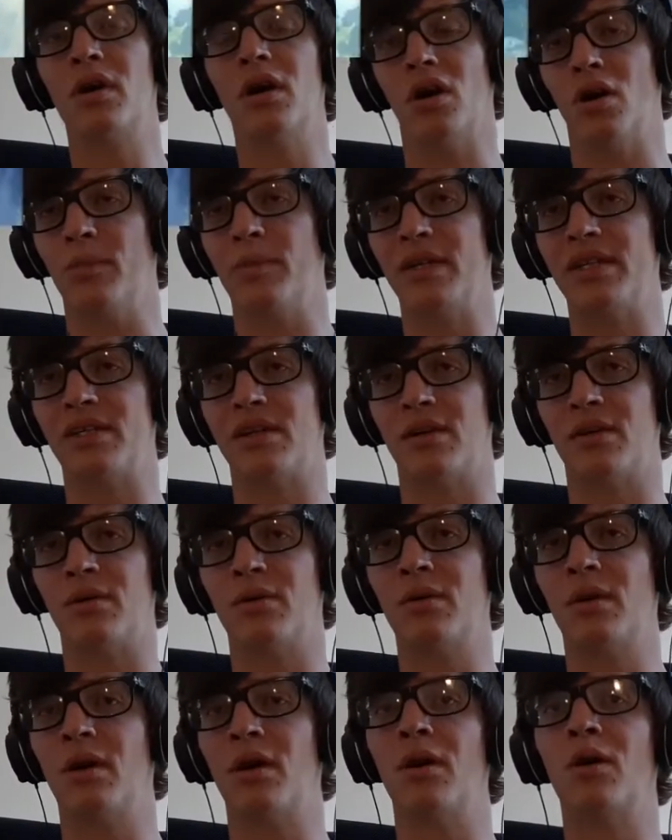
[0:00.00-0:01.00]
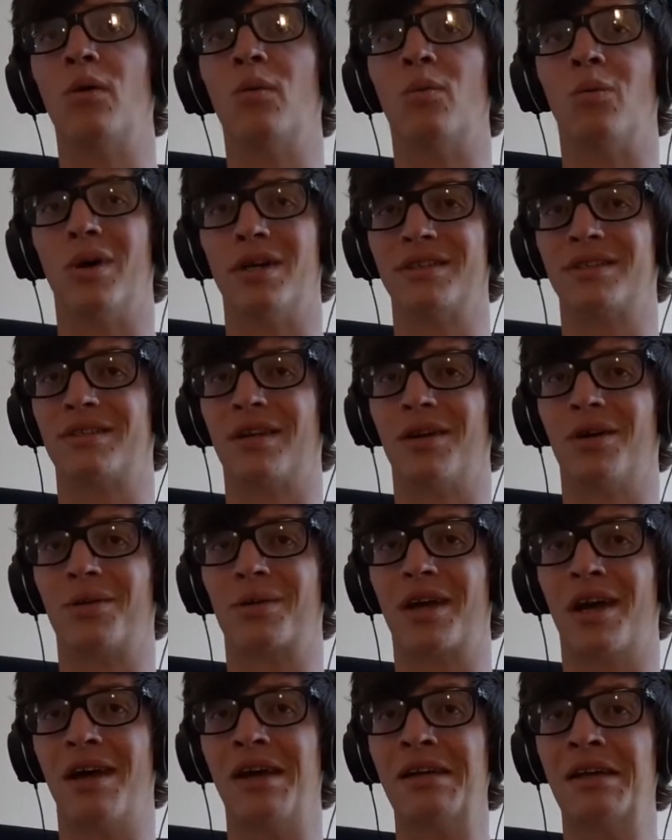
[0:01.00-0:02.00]
Obito was the
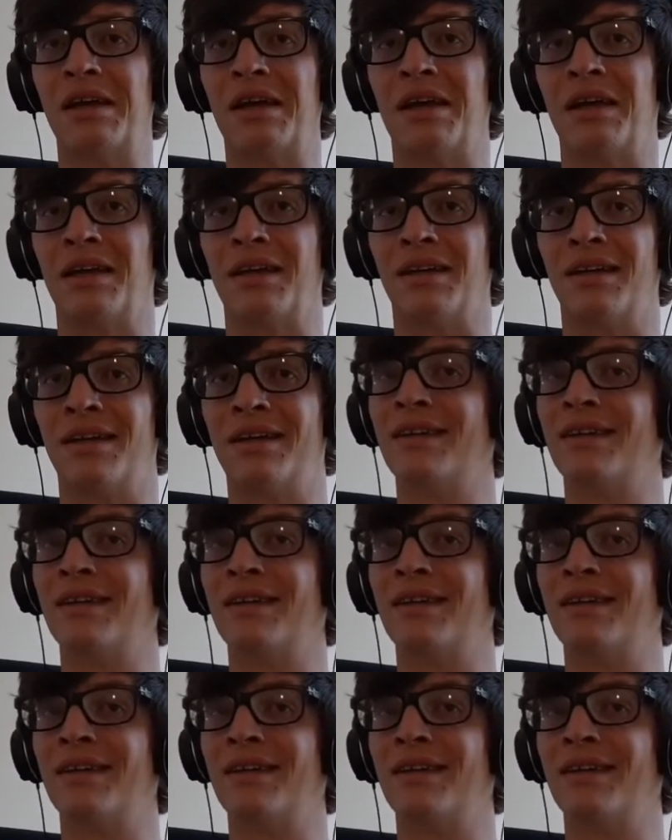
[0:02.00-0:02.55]
Hokage.